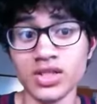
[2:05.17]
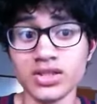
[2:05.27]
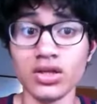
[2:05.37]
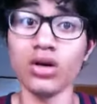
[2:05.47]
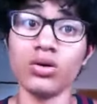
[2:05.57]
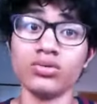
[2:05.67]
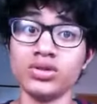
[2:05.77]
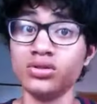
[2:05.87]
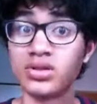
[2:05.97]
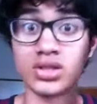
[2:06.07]
So
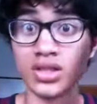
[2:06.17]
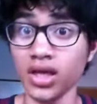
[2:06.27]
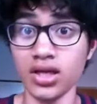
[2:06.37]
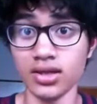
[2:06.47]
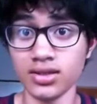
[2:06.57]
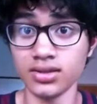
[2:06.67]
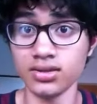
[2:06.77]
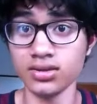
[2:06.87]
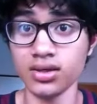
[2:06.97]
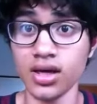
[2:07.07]
study.
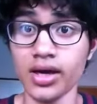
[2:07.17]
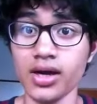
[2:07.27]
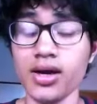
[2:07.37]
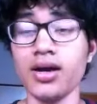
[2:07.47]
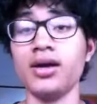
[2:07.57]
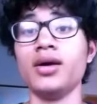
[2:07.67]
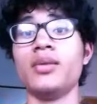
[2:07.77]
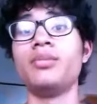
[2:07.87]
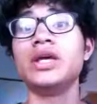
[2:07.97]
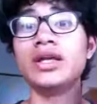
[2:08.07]

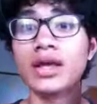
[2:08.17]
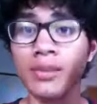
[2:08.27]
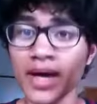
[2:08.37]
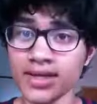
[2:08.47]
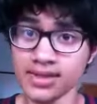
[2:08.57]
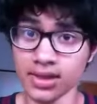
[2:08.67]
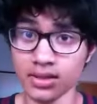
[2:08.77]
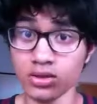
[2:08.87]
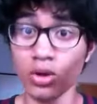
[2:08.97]
Be in that mindset.